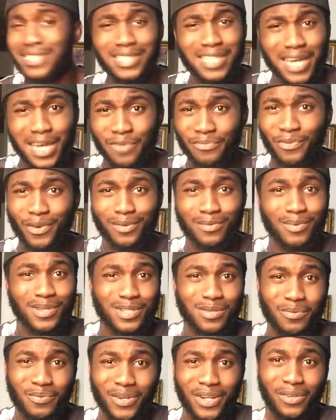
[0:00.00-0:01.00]
is there for
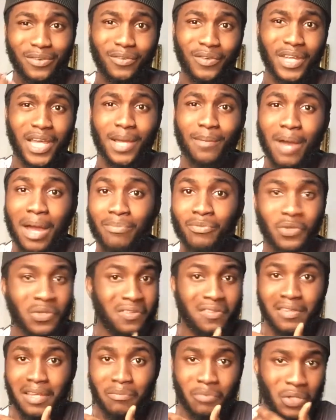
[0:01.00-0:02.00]
being proud of? Okay, I'm
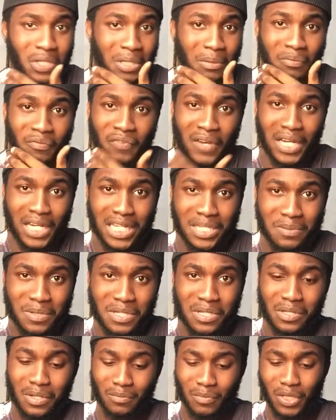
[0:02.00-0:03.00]
not. I'm not the finest
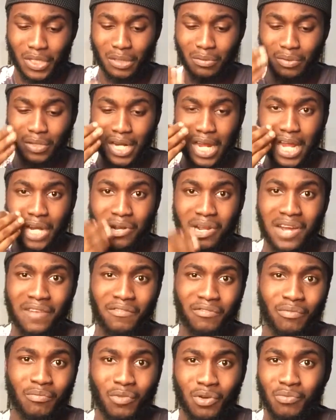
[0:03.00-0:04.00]
person. I'm not the one that I
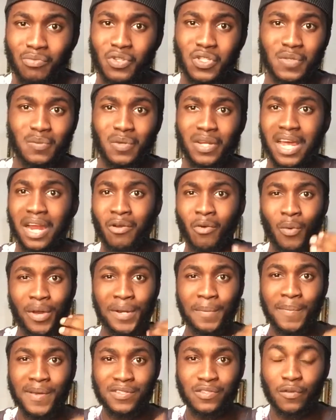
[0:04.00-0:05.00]
don't the most money. I don't
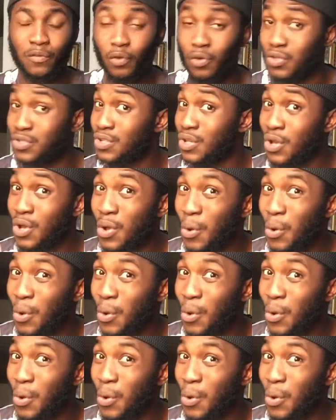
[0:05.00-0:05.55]
wear the best of clothes.